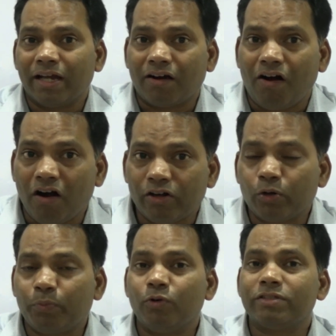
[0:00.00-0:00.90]

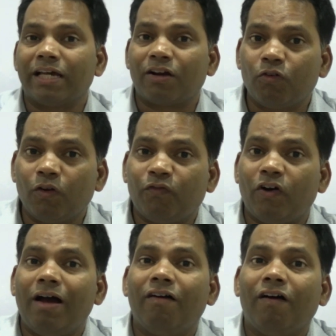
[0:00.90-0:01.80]
contributes around
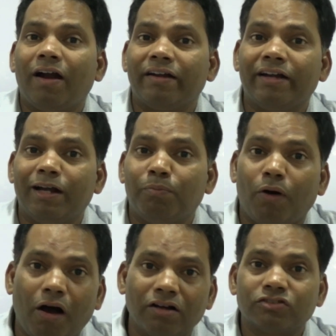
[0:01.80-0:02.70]
500
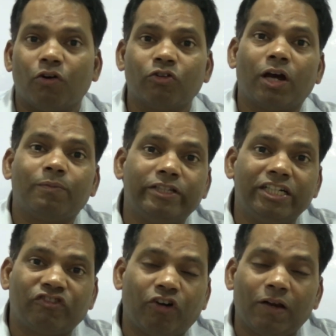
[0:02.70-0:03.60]
marks out of
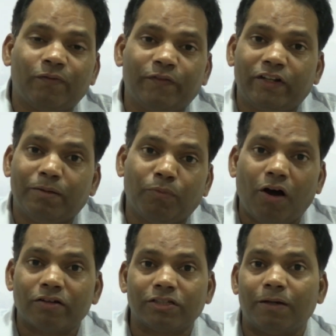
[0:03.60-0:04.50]
the 1250
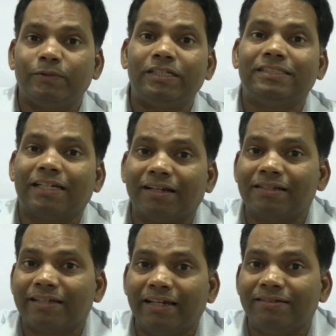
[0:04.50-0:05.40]
marks of the
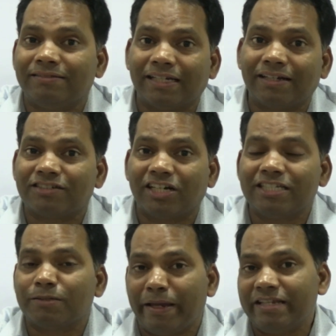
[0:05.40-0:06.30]
general science, general
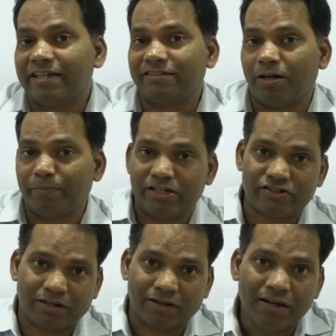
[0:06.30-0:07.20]
studies mains
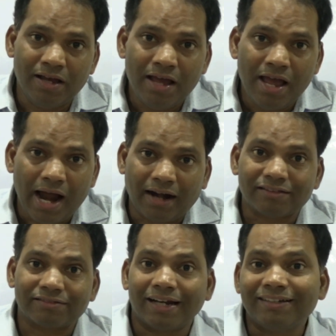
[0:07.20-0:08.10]
examination,
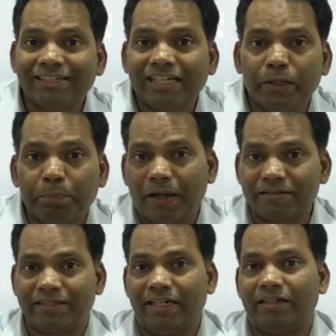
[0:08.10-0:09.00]
and
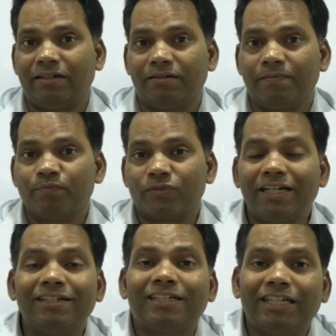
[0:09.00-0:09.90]

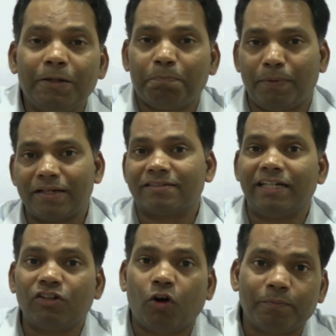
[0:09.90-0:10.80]

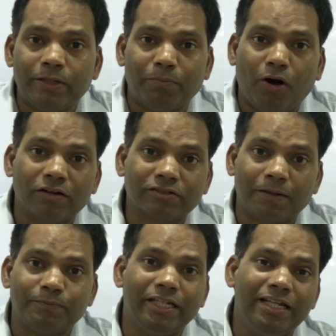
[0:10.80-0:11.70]
30% of the marks
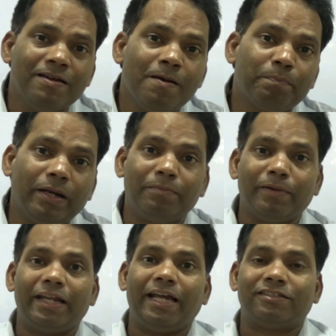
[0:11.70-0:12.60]
of the
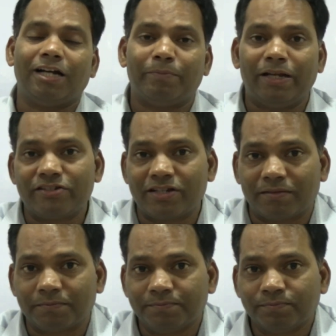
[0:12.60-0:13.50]
preliminary examination.